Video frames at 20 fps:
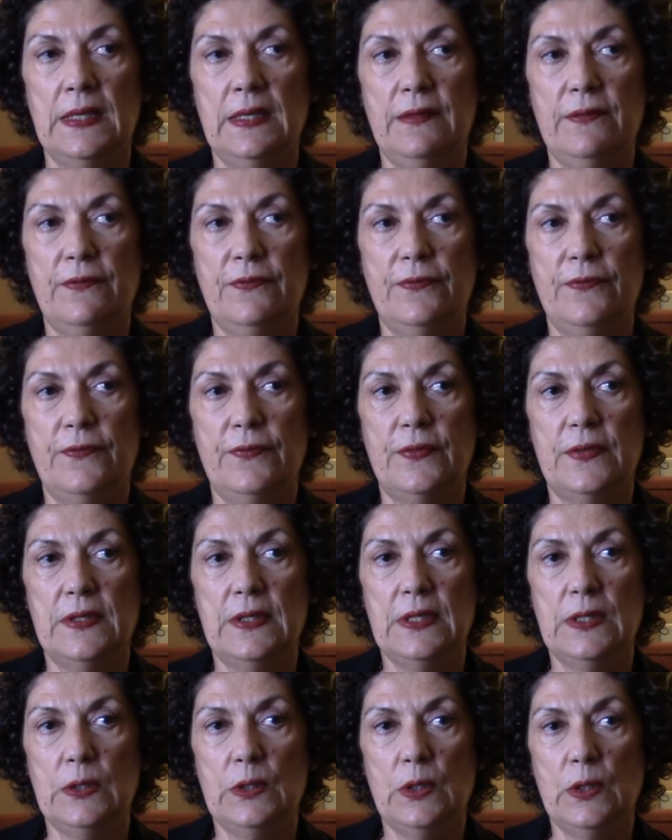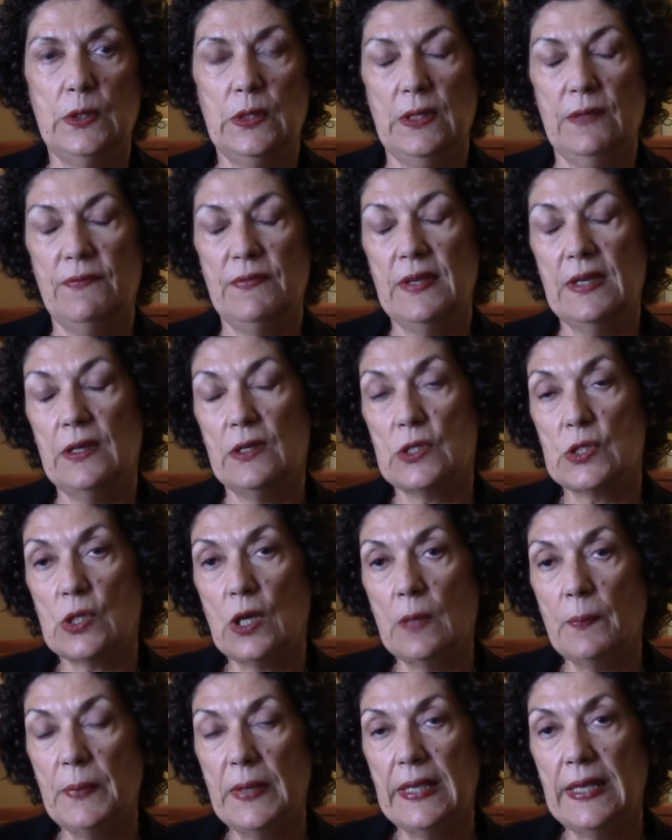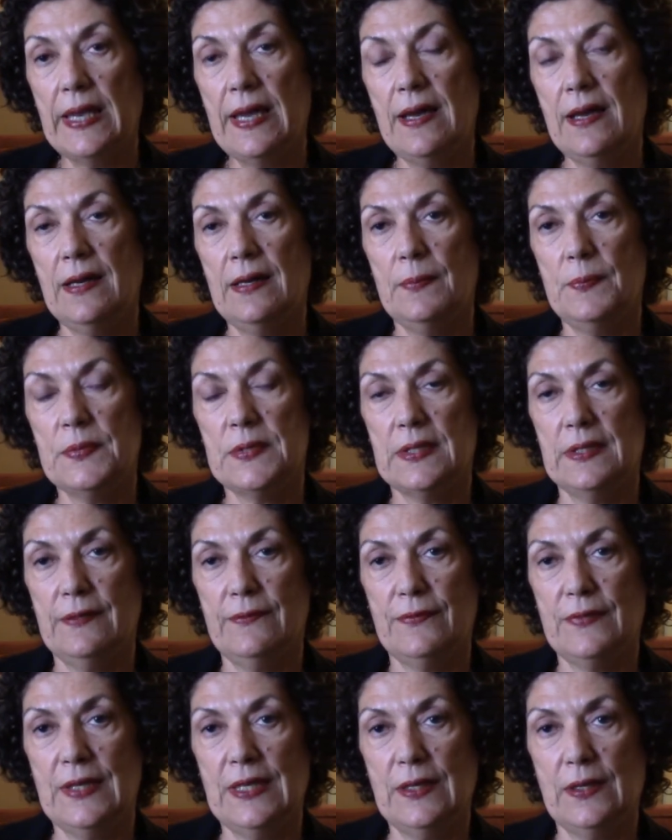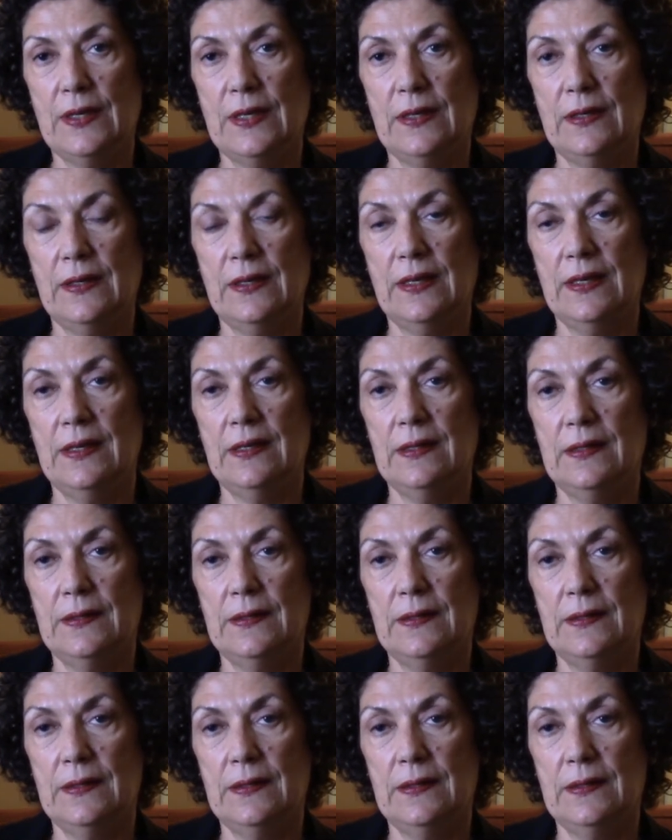if you know, if there are shopping apps, if there are